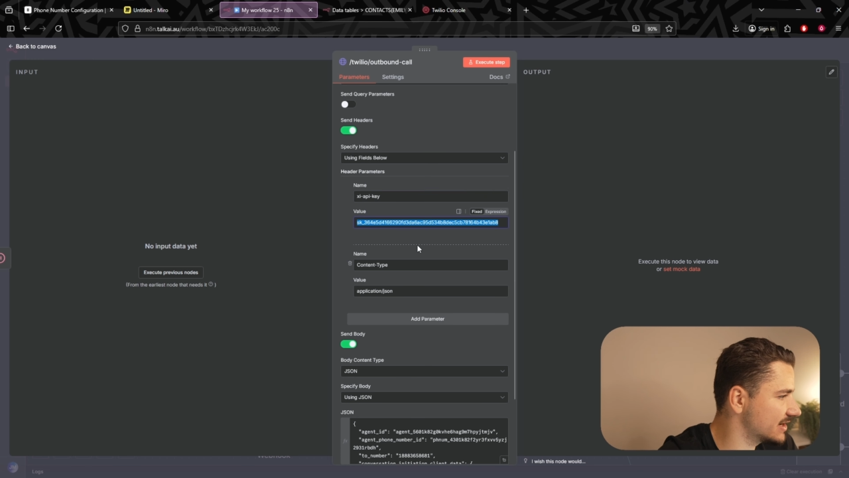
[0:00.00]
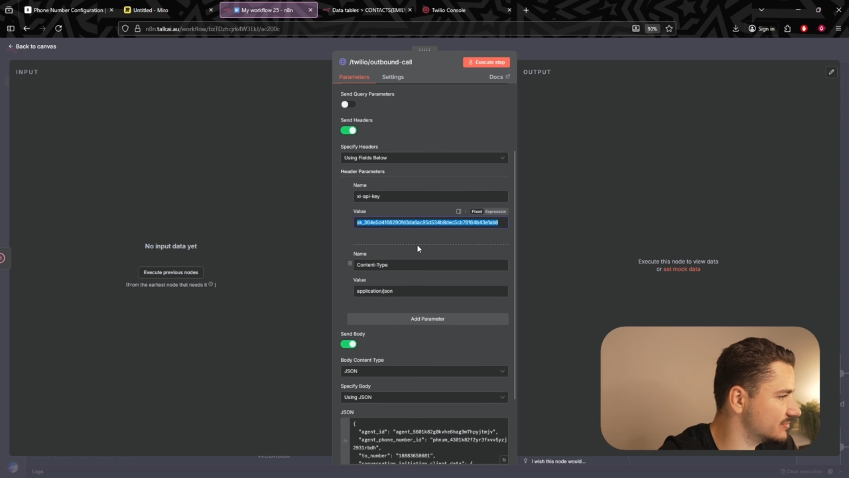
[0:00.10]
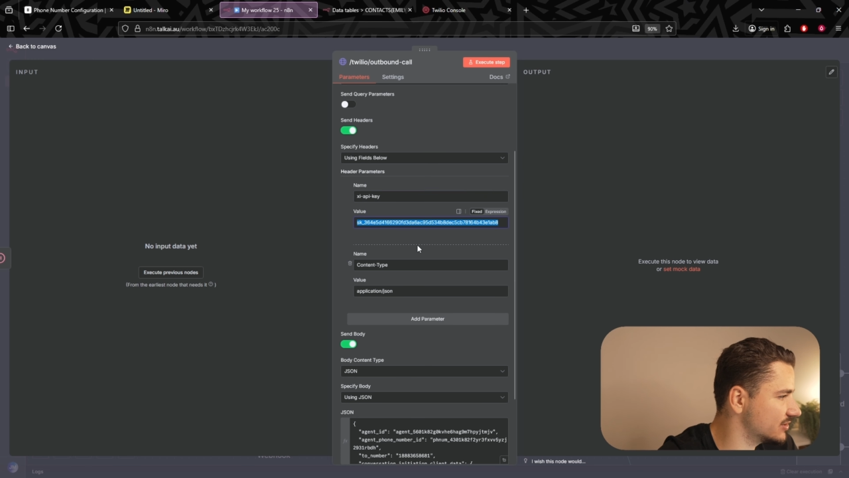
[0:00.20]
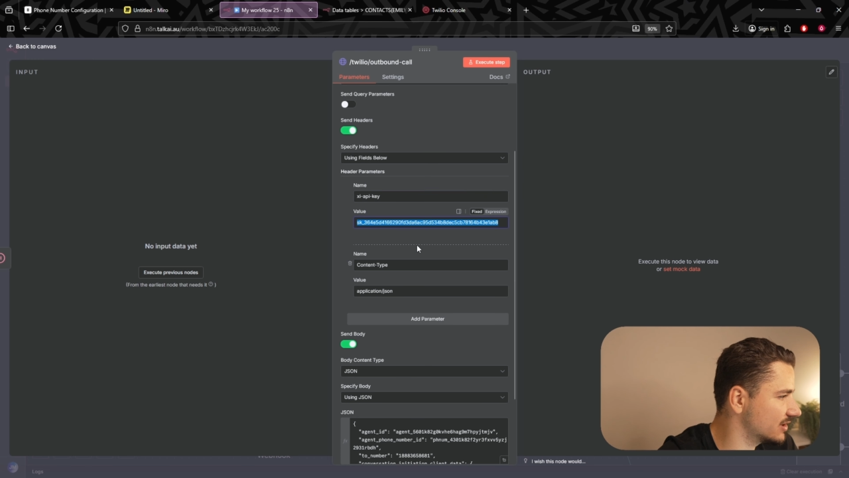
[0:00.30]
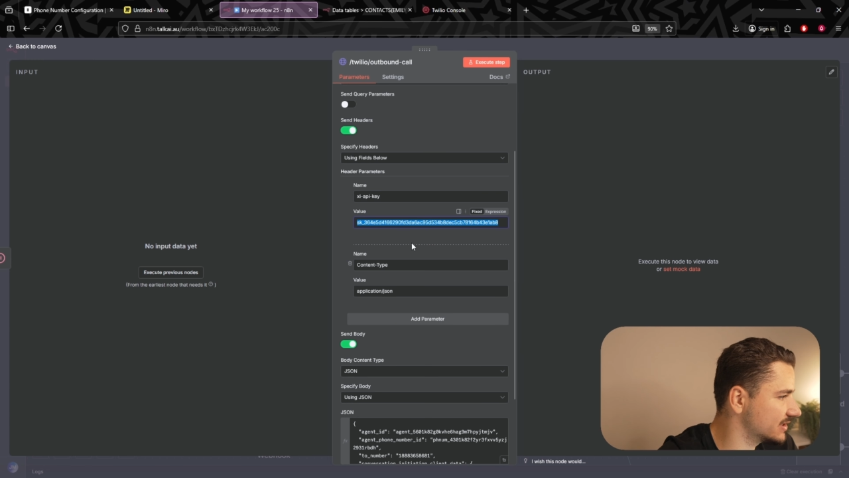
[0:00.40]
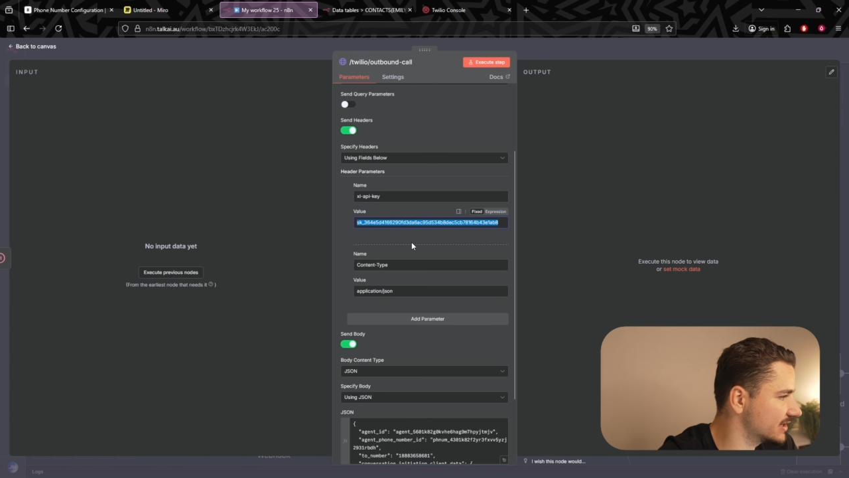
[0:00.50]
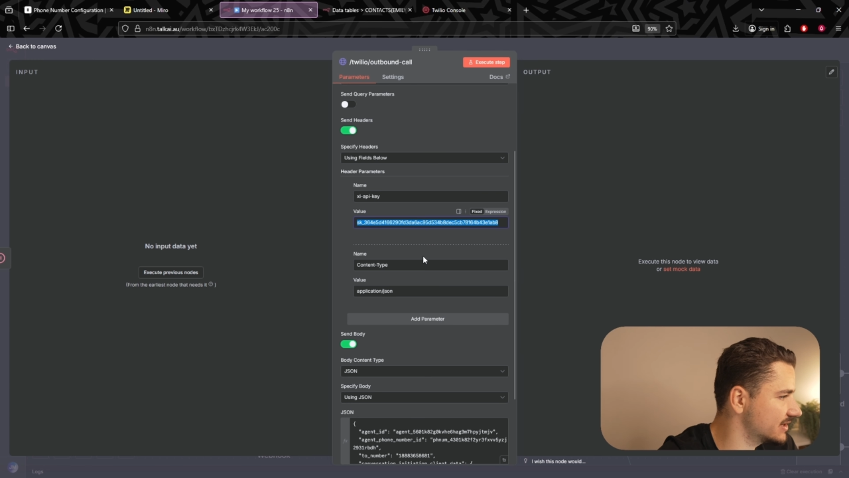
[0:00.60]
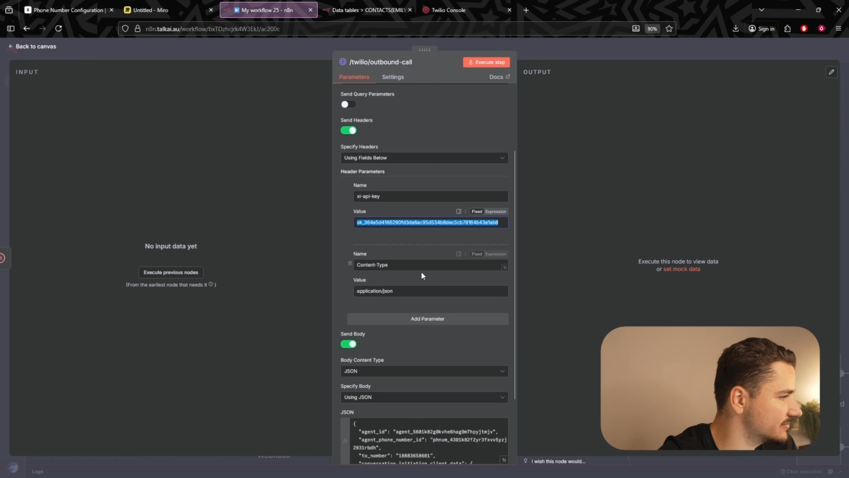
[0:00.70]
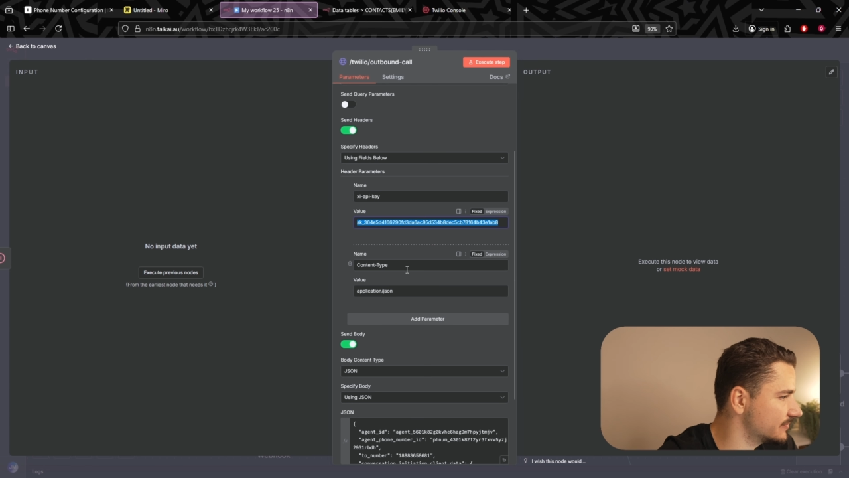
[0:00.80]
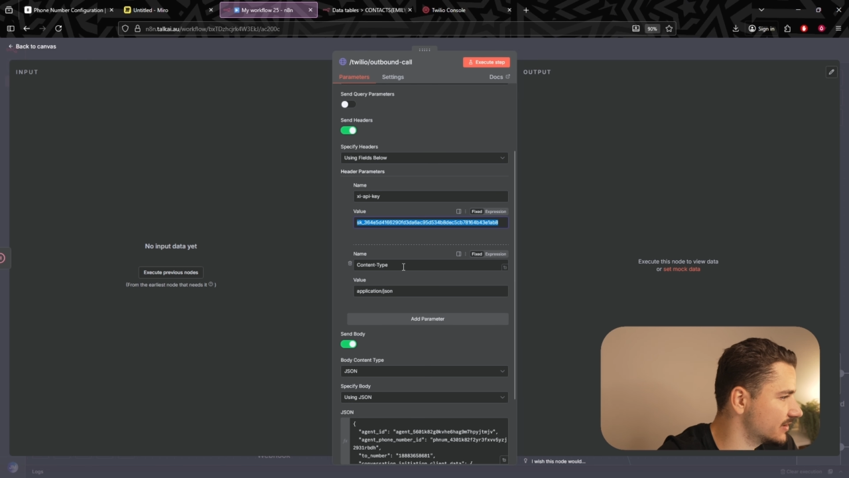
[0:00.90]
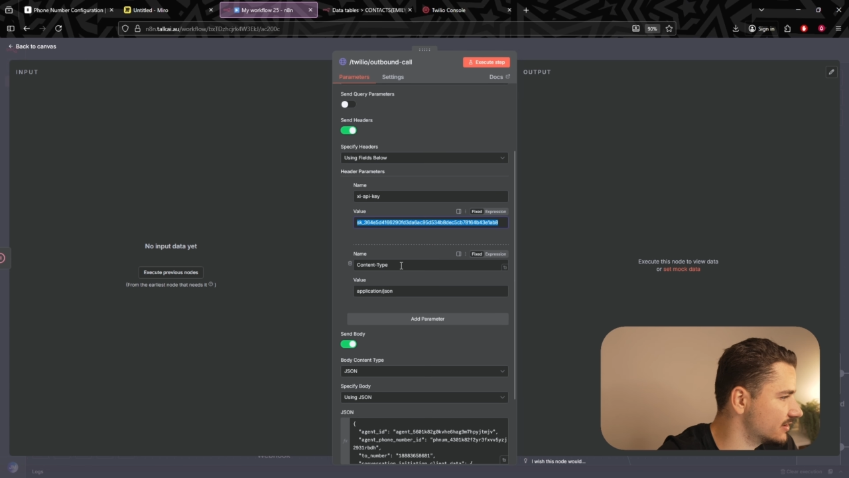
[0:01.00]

API key,